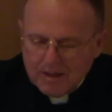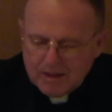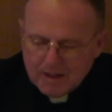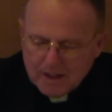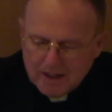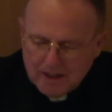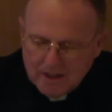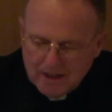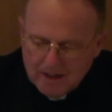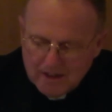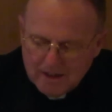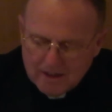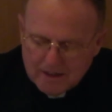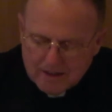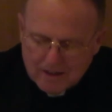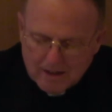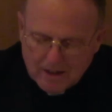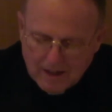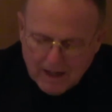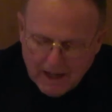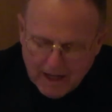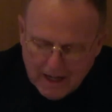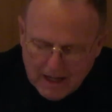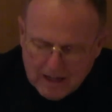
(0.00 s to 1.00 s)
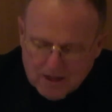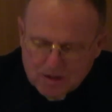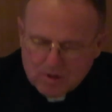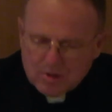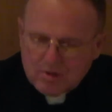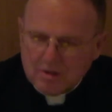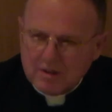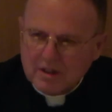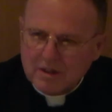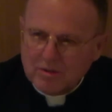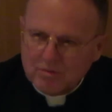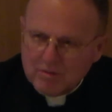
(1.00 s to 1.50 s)
The
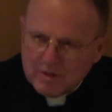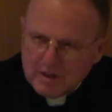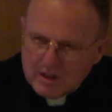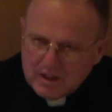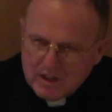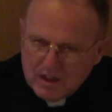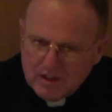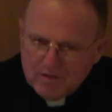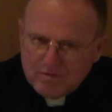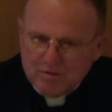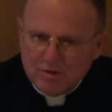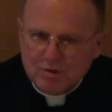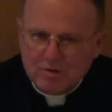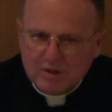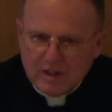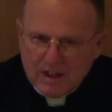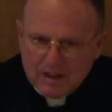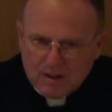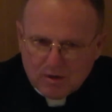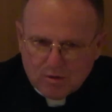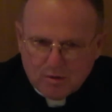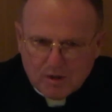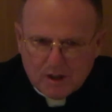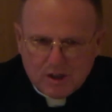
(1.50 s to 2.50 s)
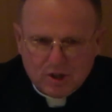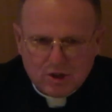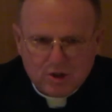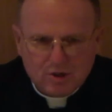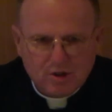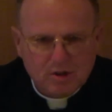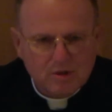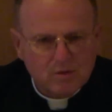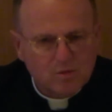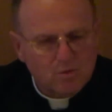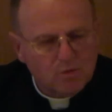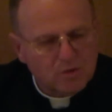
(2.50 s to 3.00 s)
answer that we give to that
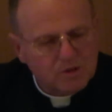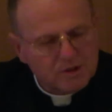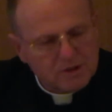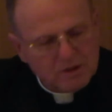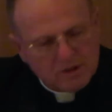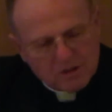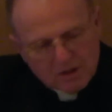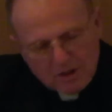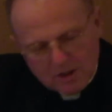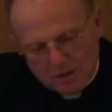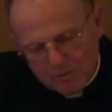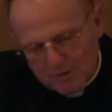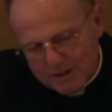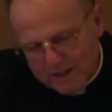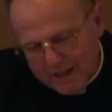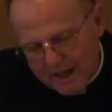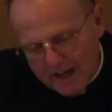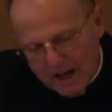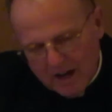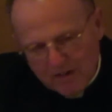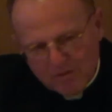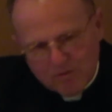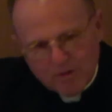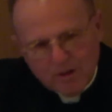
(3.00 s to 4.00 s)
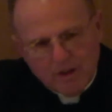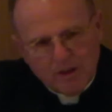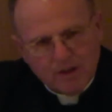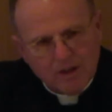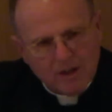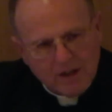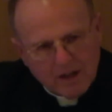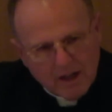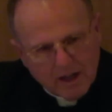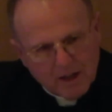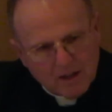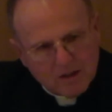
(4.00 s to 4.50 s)
question will determine
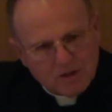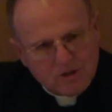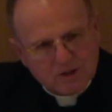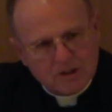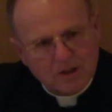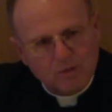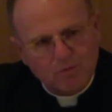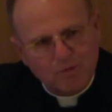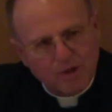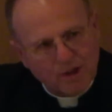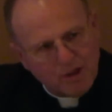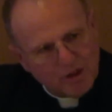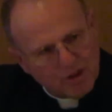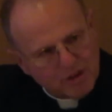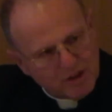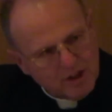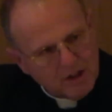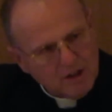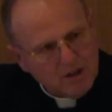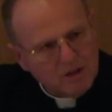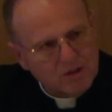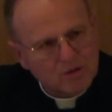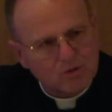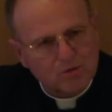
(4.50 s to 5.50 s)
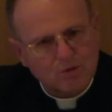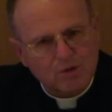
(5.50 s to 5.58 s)
everything else that we think